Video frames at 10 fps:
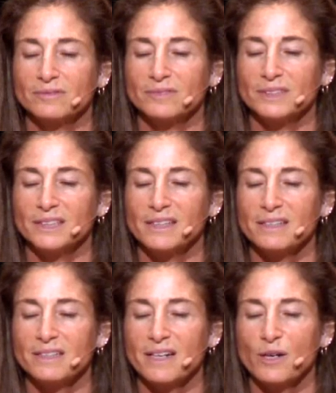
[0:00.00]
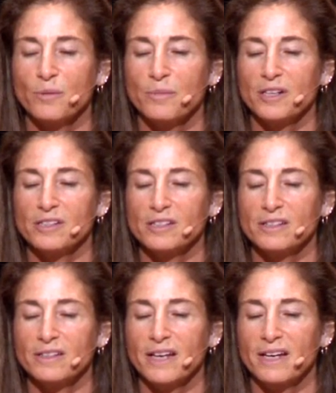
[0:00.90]
And sense how much
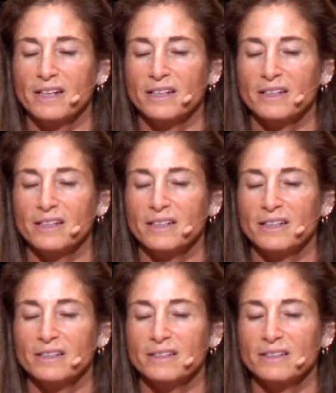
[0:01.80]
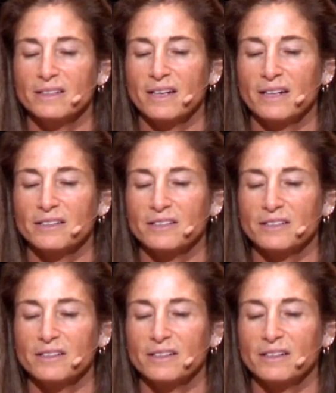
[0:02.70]
that is
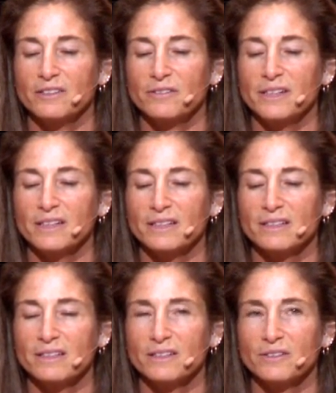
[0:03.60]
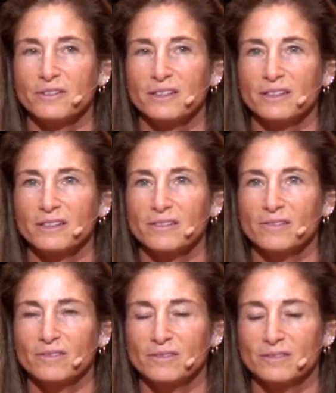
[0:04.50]
actually a trance that you're in
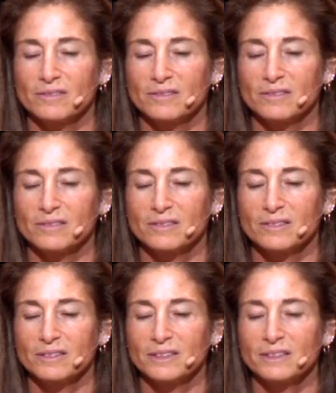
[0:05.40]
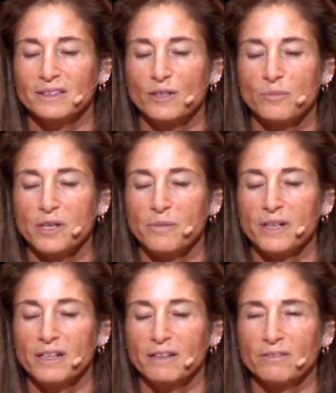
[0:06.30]
some way
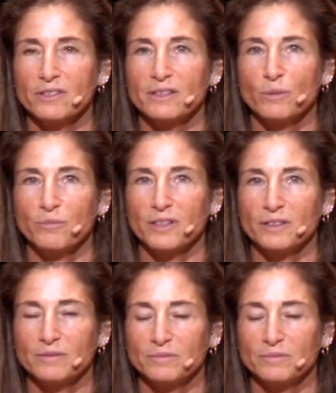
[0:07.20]
waiting for something.